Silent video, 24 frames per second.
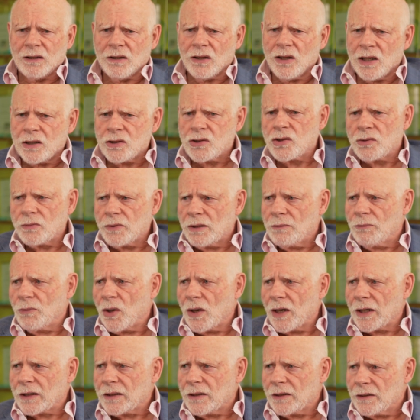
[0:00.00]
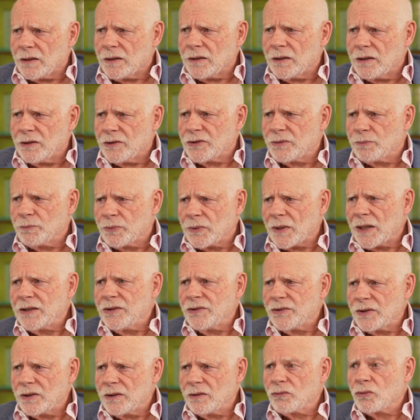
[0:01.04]
luxury market is
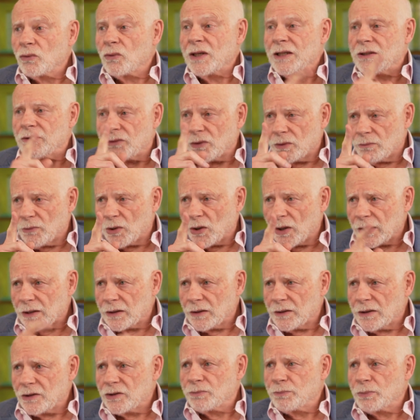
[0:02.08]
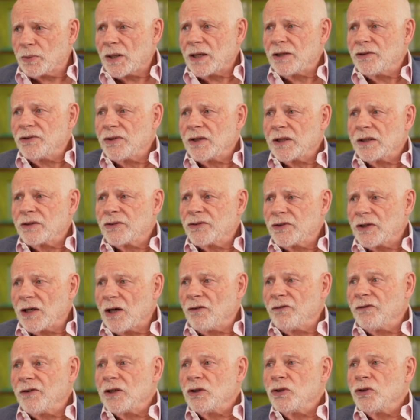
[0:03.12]
rental market is pricing
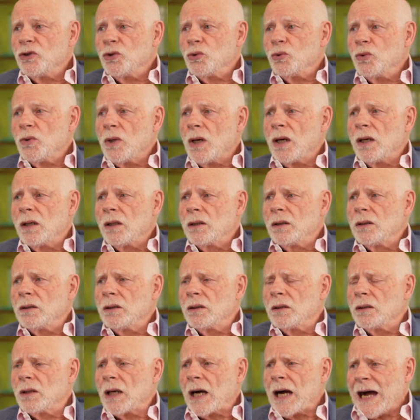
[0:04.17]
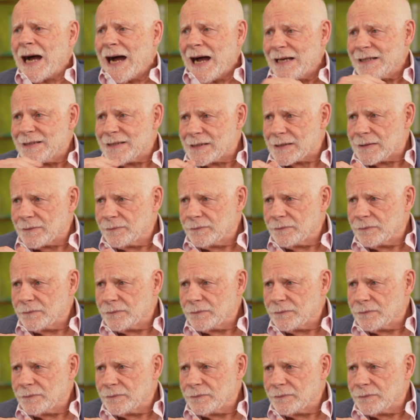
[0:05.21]
itself at new highs.